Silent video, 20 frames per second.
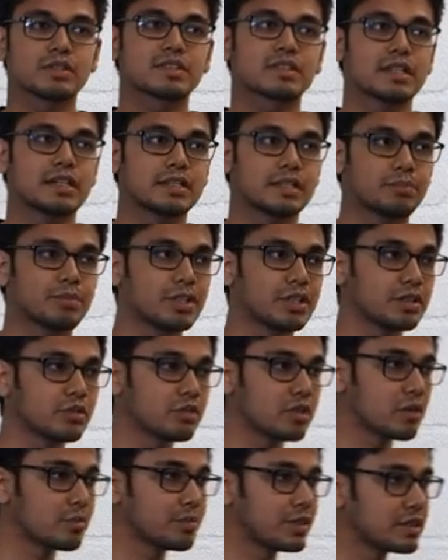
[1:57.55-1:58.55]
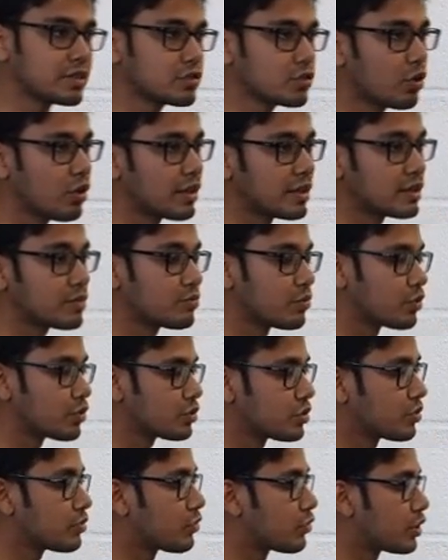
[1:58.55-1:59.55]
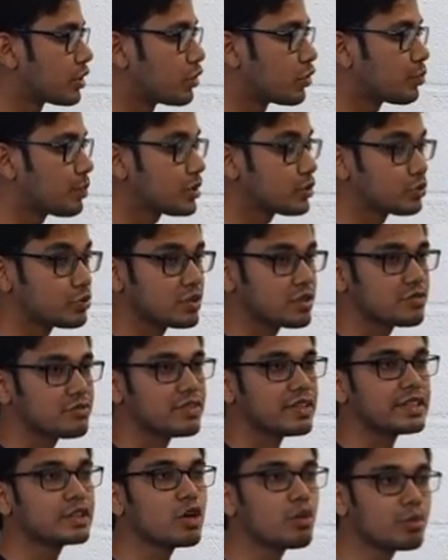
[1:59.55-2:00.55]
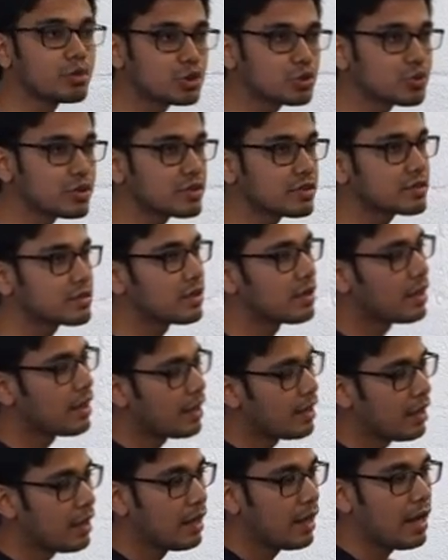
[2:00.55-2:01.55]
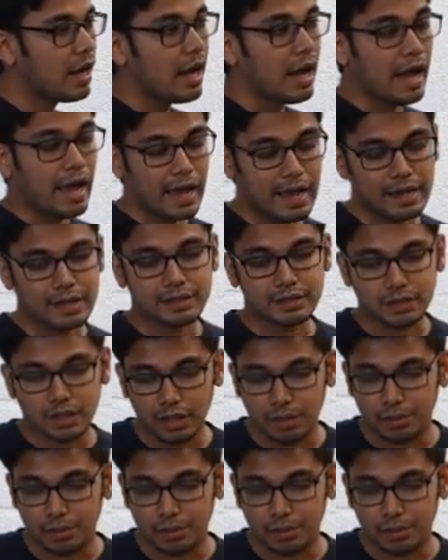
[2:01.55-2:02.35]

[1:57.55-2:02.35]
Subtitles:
send a particular page called as 404 page, which is very common to us. And